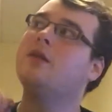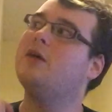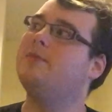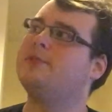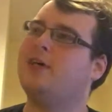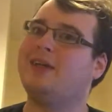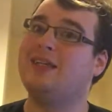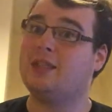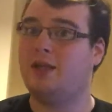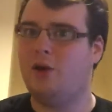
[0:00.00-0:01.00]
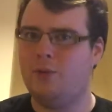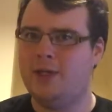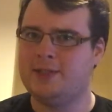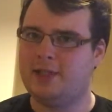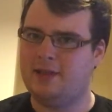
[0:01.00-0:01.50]
Comes on, and it's a lot
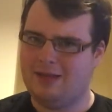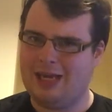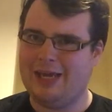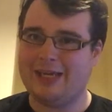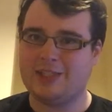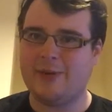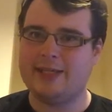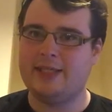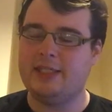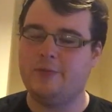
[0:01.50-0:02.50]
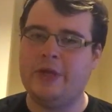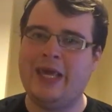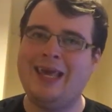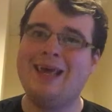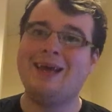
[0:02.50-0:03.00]
worse than they expected it to
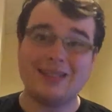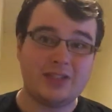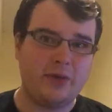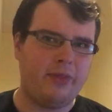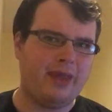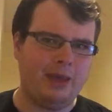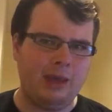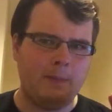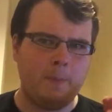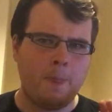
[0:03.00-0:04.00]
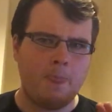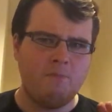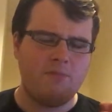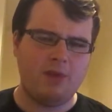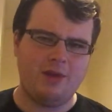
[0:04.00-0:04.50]
be, and so they
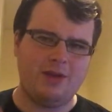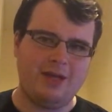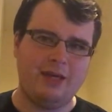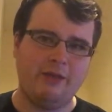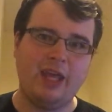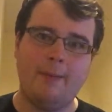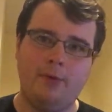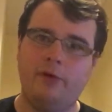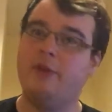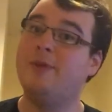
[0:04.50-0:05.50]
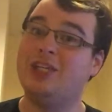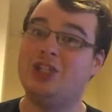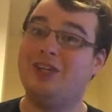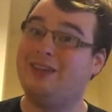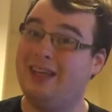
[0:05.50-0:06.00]
abort the
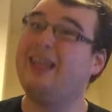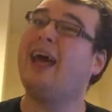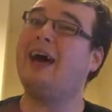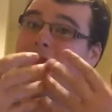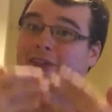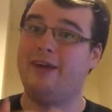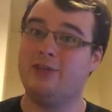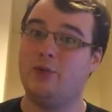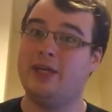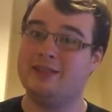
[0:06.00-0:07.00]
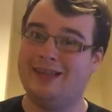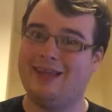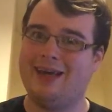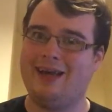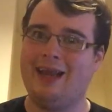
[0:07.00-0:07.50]
mission and they get out of there as quick as they
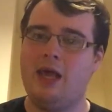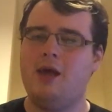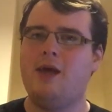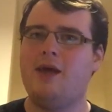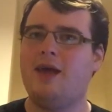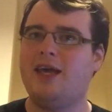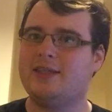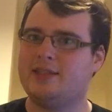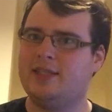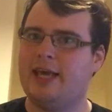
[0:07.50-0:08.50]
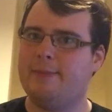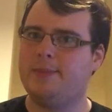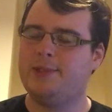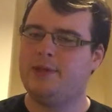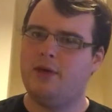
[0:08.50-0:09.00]
can.
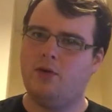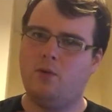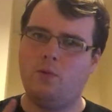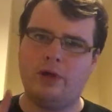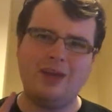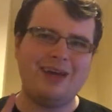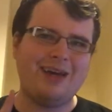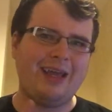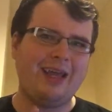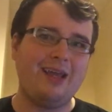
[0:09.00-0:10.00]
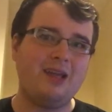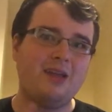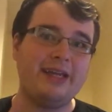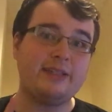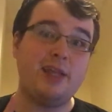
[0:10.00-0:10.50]
Except one guy
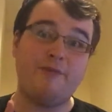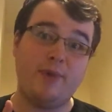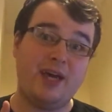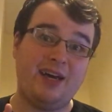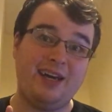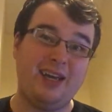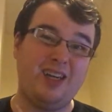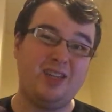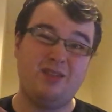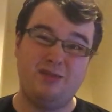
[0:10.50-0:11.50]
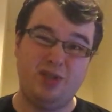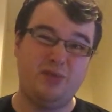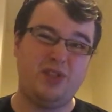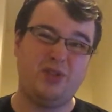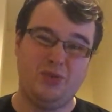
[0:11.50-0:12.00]
gets left behind due
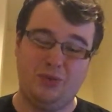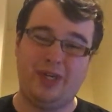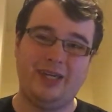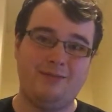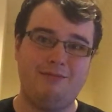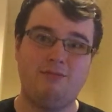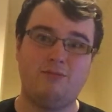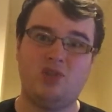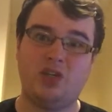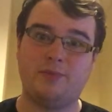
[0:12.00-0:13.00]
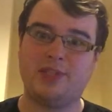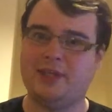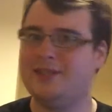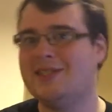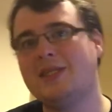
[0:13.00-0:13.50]
to
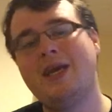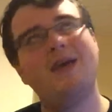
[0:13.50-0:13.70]
circumstances.